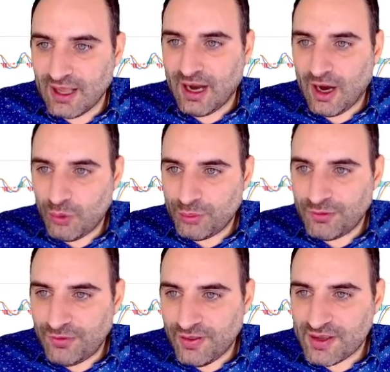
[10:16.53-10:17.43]
I would
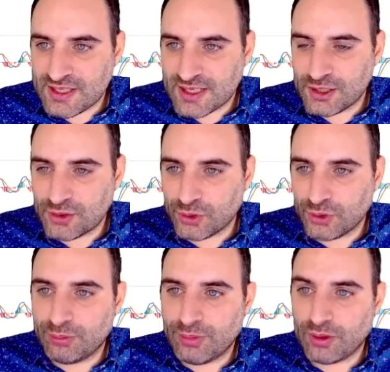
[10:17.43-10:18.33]
prefer the
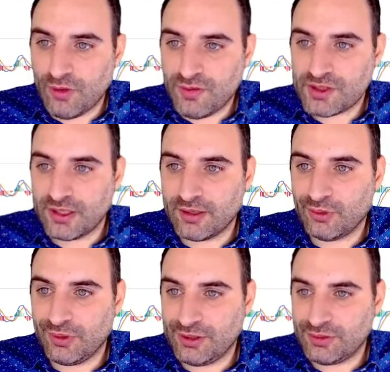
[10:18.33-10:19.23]
62, but obviously
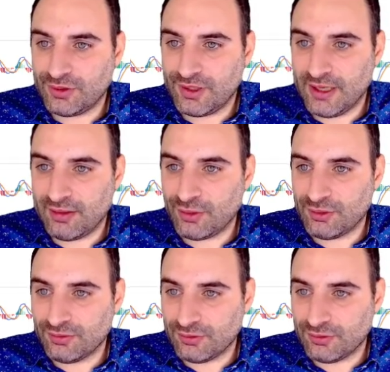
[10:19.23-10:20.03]
we need to get through